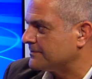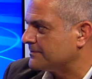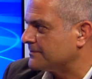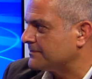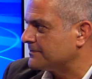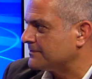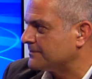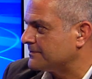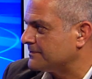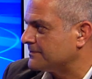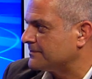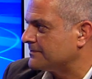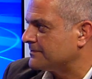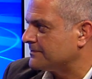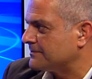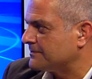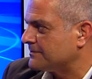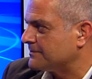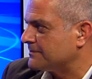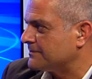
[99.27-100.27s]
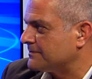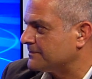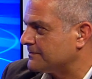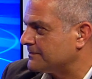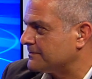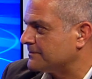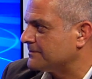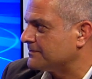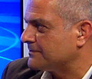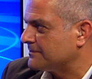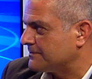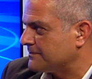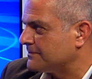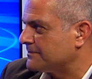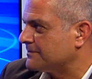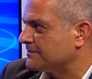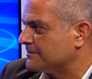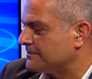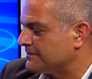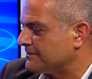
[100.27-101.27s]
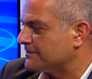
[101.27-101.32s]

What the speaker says: I hope to continue serving the 13th District